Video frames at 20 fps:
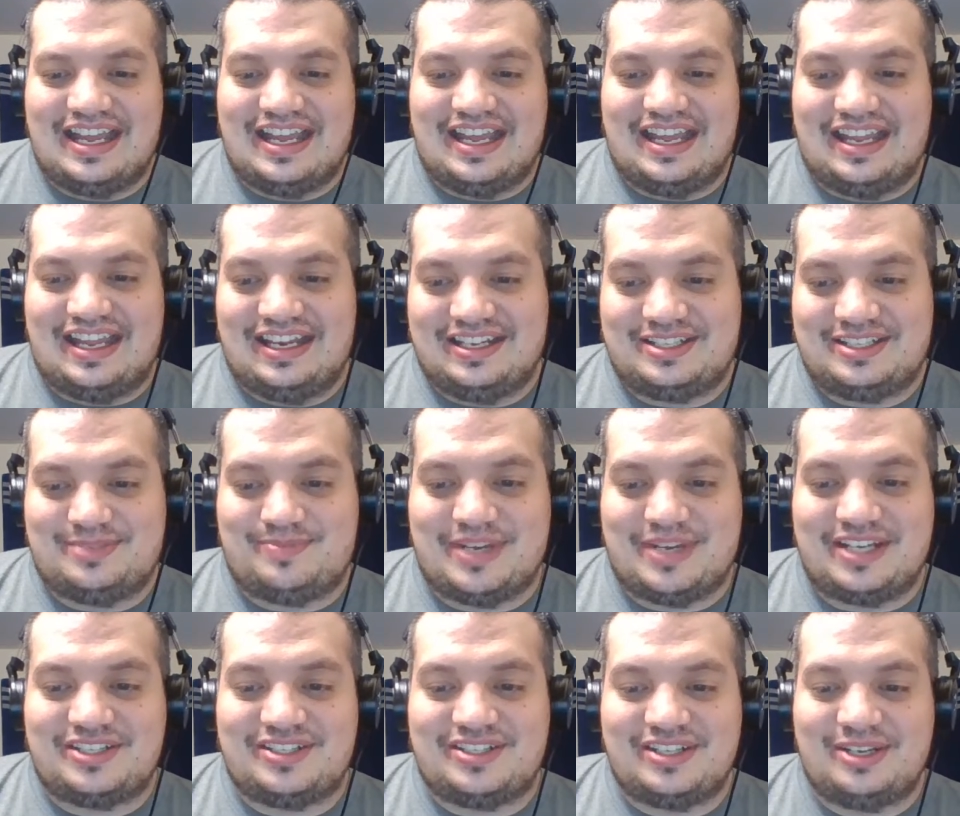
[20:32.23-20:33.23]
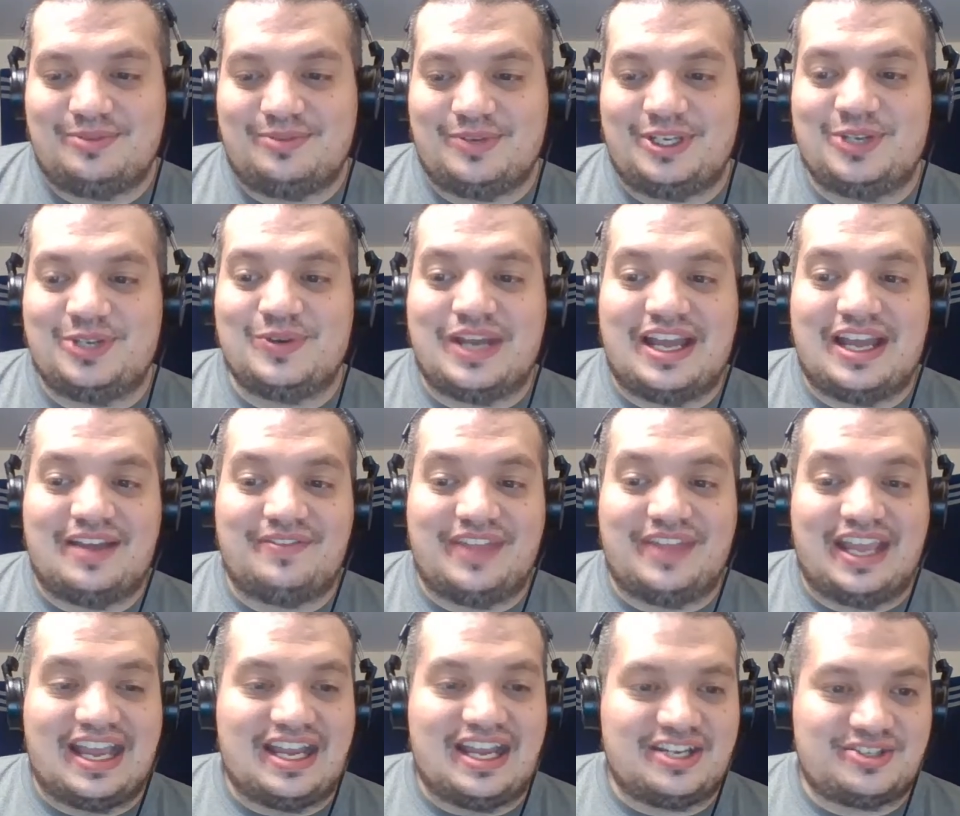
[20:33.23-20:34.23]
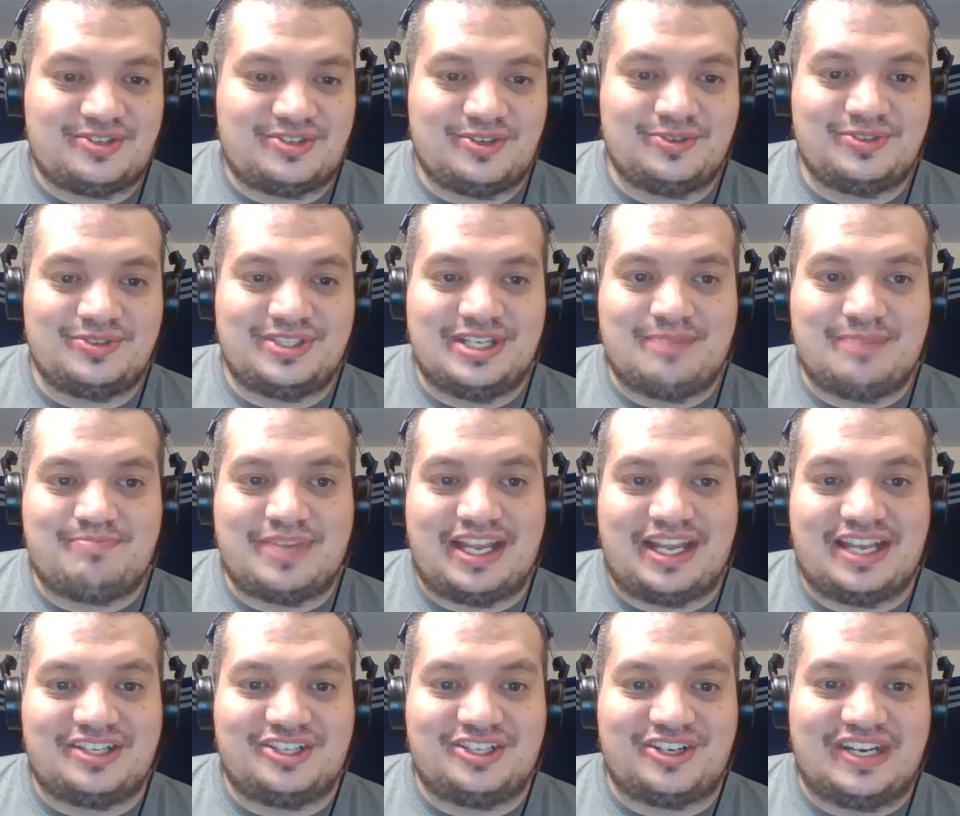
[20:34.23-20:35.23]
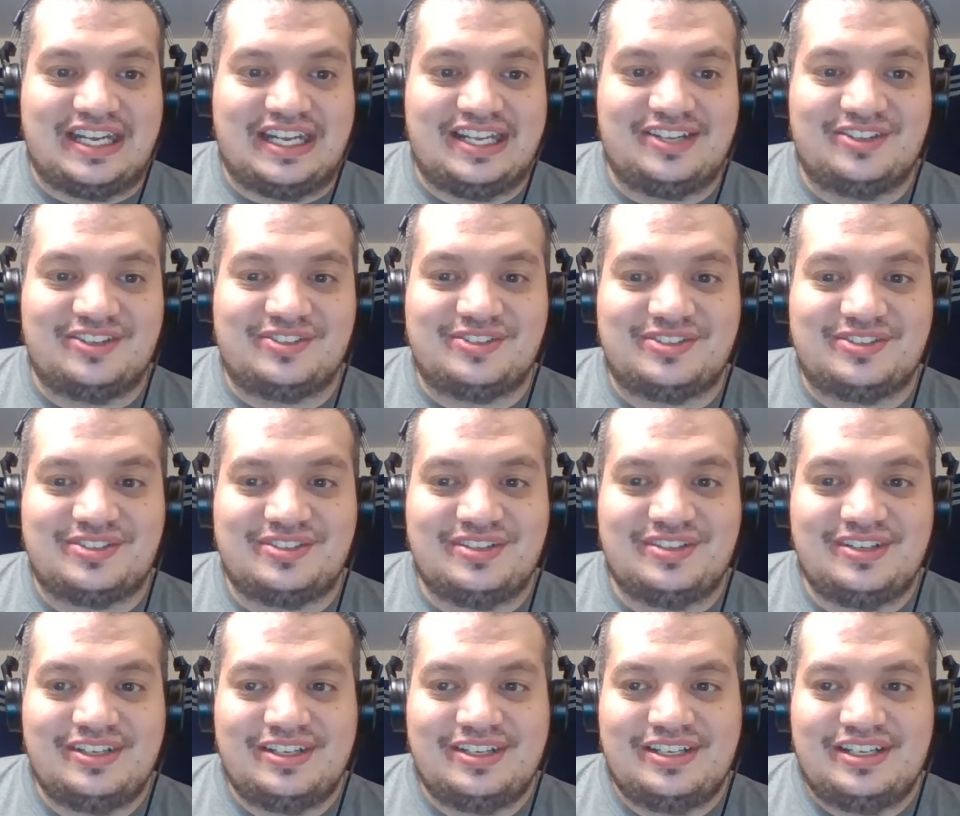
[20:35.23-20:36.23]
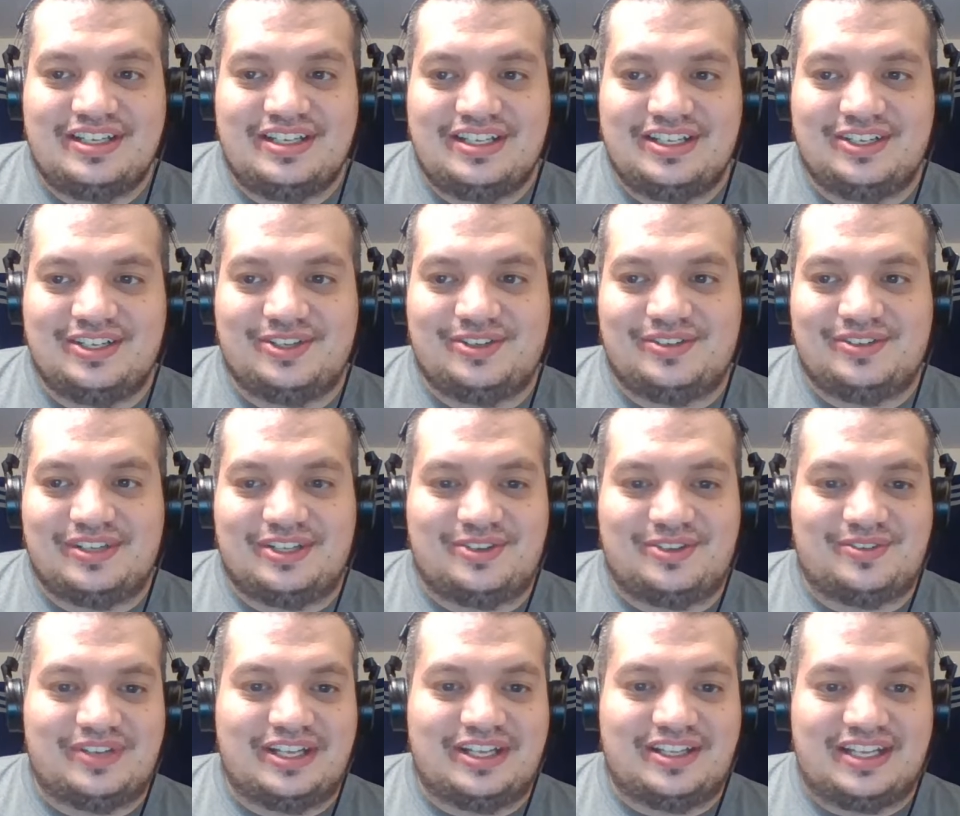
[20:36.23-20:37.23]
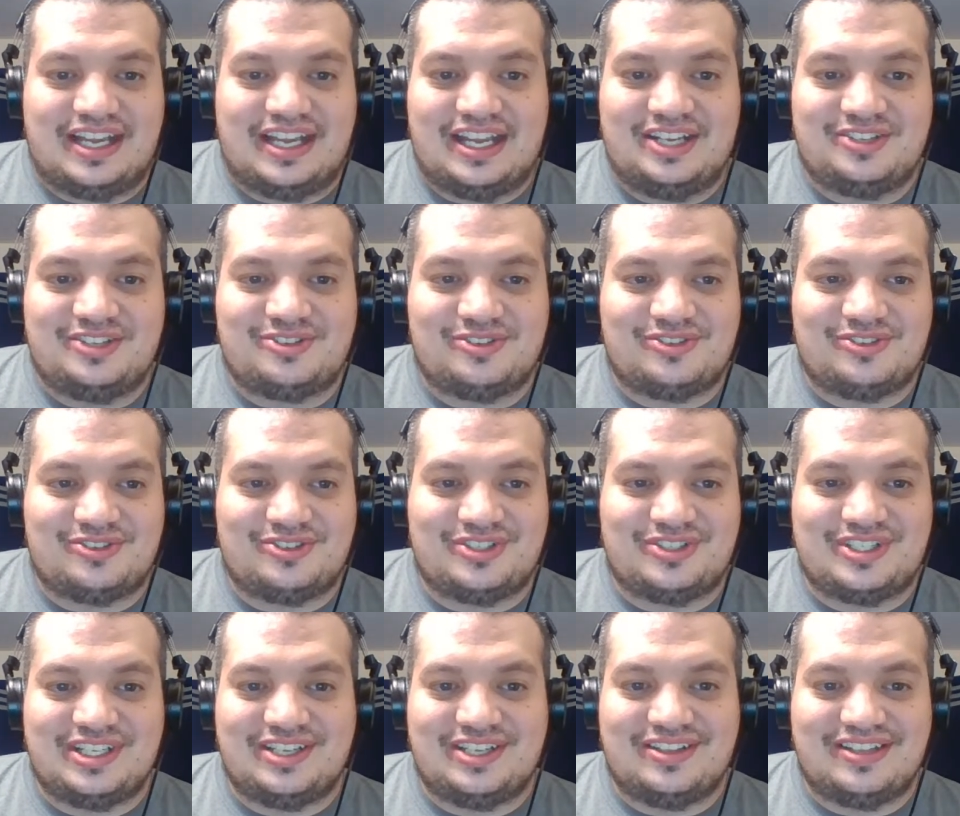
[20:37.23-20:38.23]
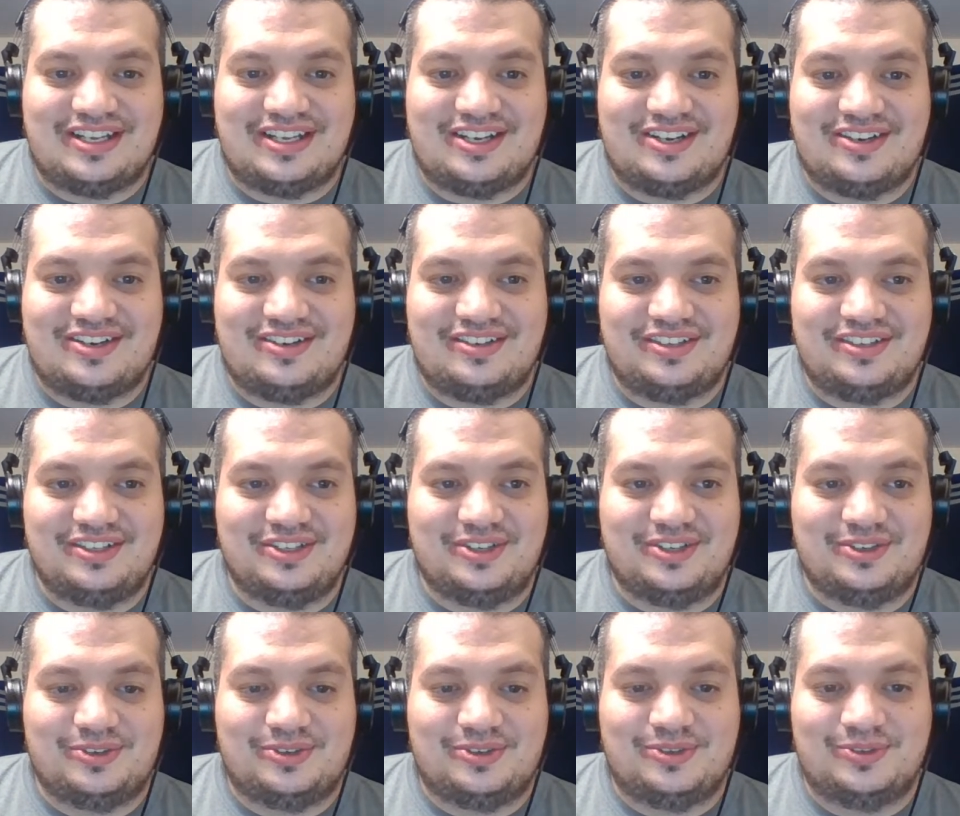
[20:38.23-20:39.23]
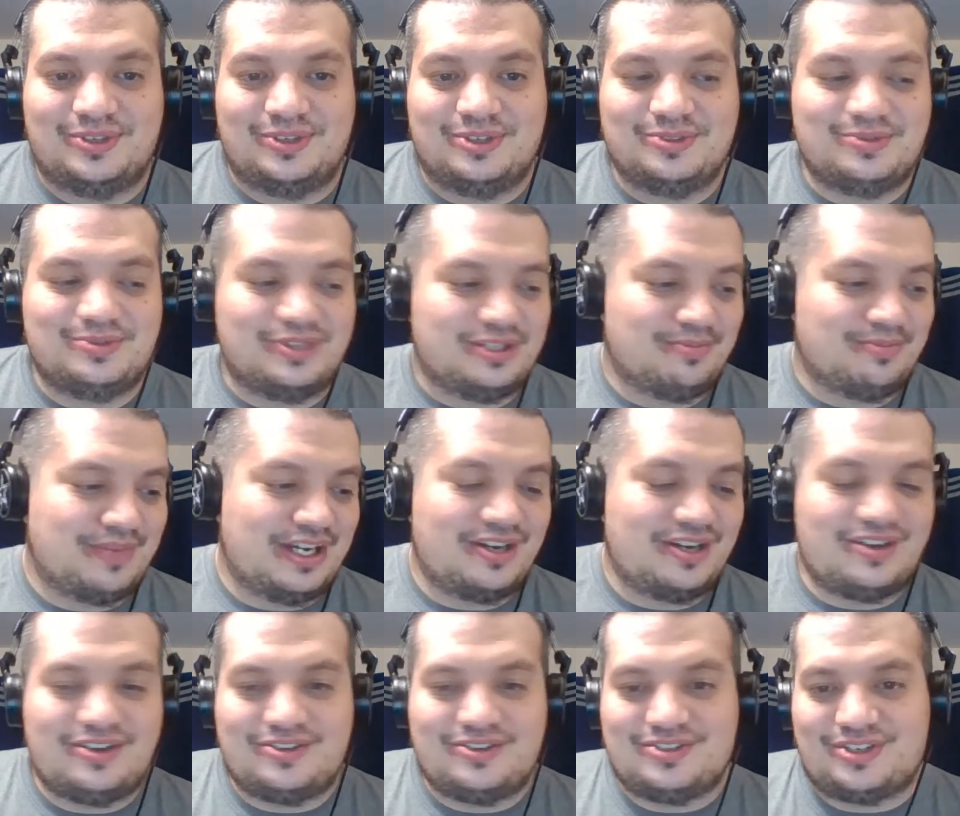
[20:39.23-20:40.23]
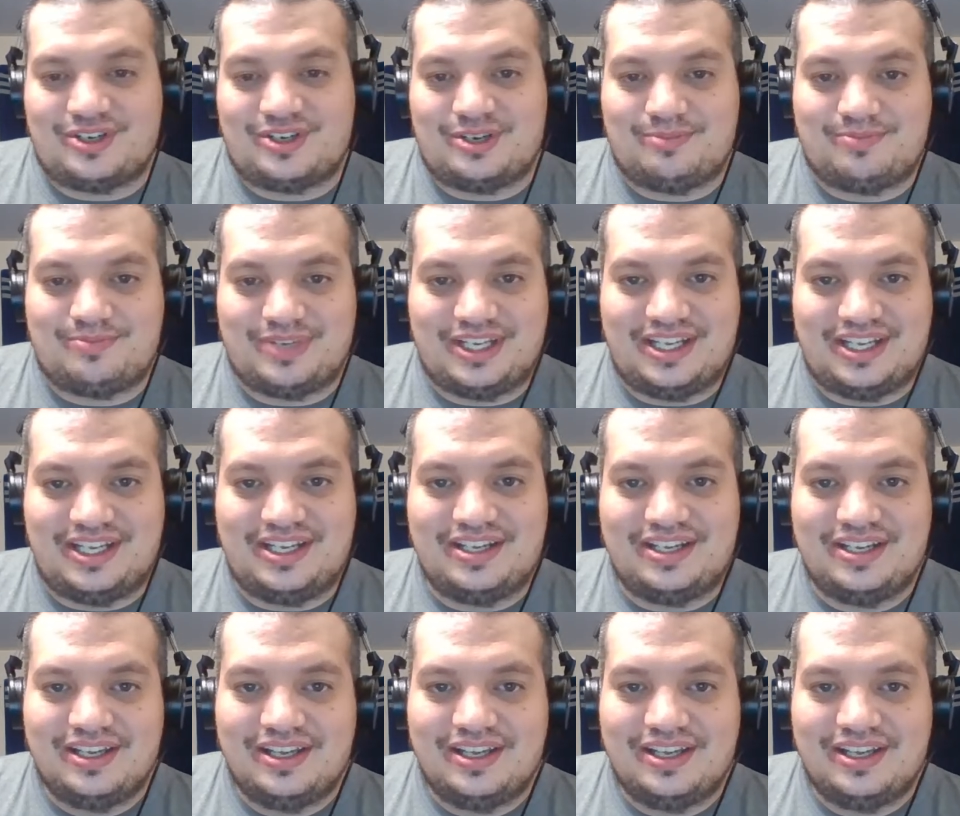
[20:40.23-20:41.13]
And especially when you have the Astros nipping at your heels, you know, and the Angels are still there, you know, who knows what the Mariners are going to be.